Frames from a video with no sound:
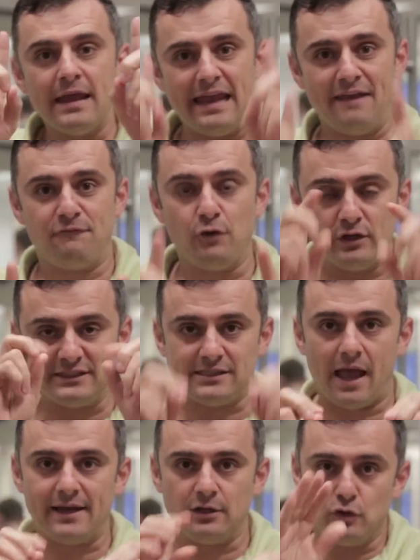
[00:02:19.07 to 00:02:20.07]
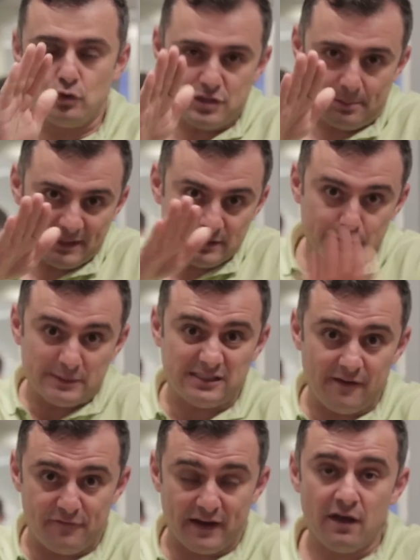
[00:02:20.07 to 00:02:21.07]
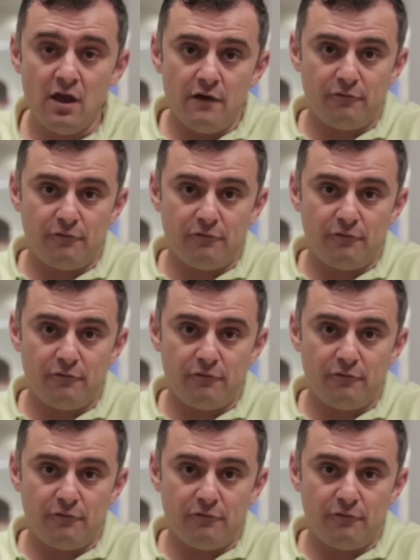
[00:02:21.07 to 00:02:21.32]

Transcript: If you're deciding to do something specific